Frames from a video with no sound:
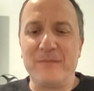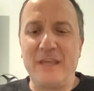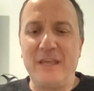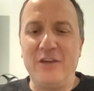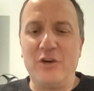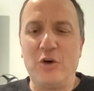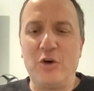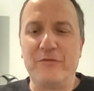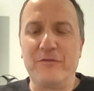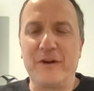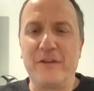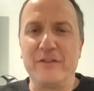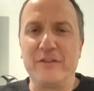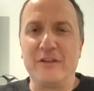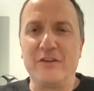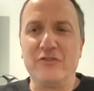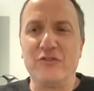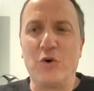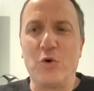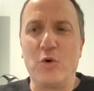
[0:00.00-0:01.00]

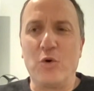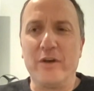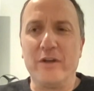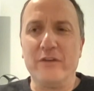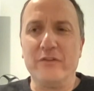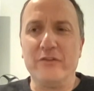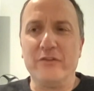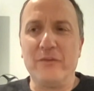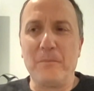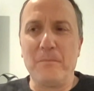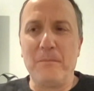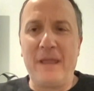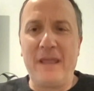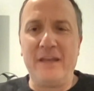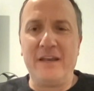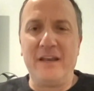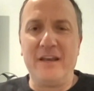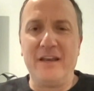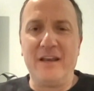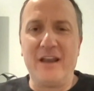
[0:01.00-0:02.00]
eco-friendly toys
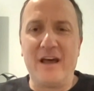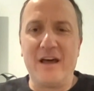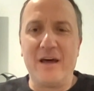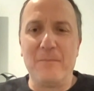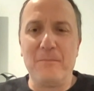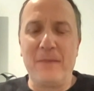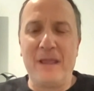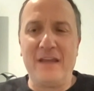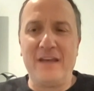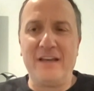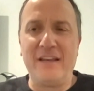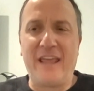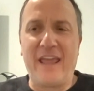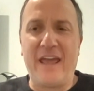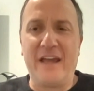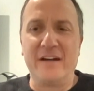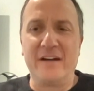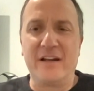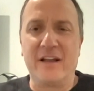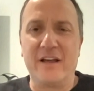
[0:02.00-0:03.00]
made in
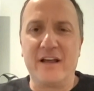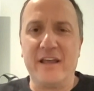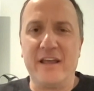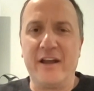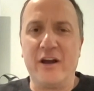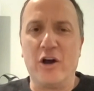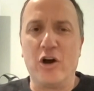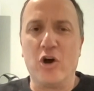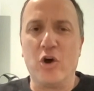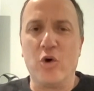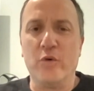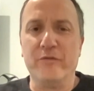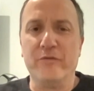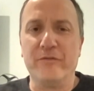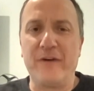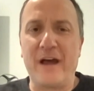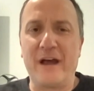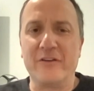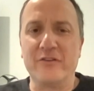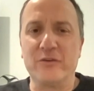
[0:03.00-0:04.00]
Canada in our own
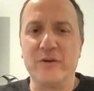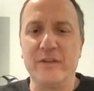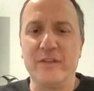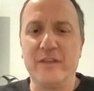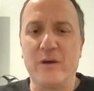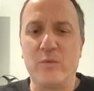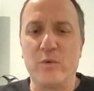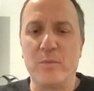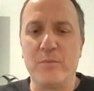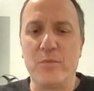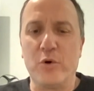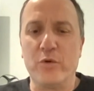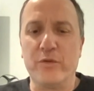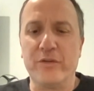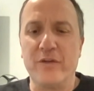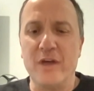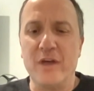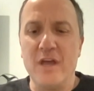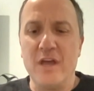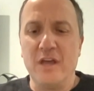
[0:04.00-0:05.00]
factory that were
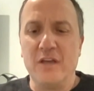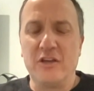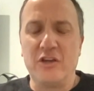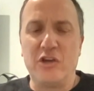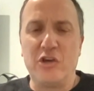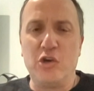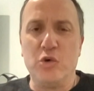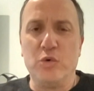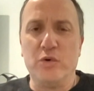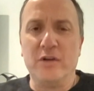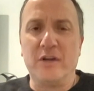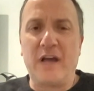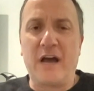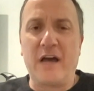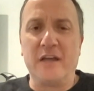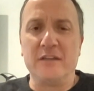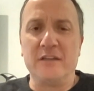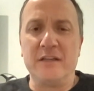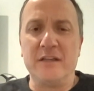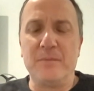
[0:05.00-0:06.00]
both cute,
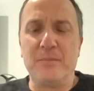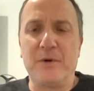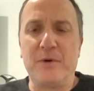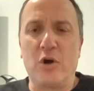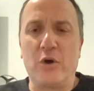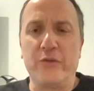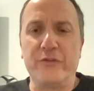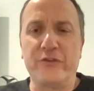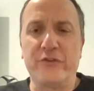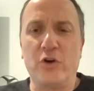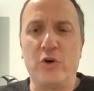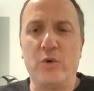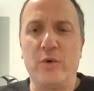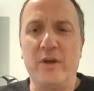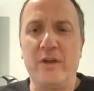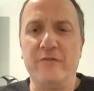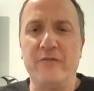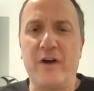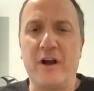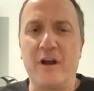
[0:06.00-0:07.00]
cuddly, but also
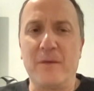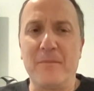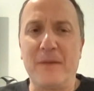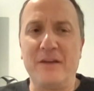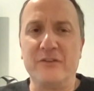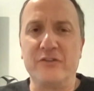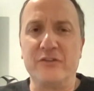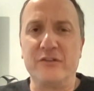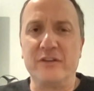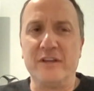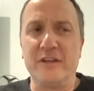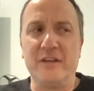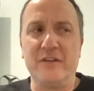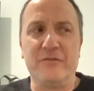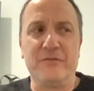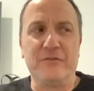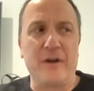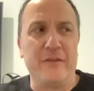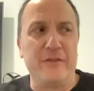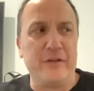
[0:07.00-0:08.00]

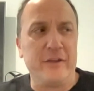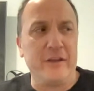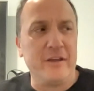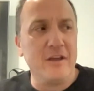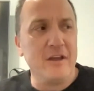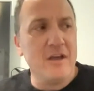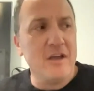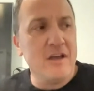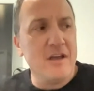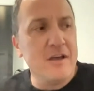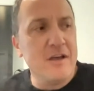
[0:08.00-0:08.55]
environmentally friendly.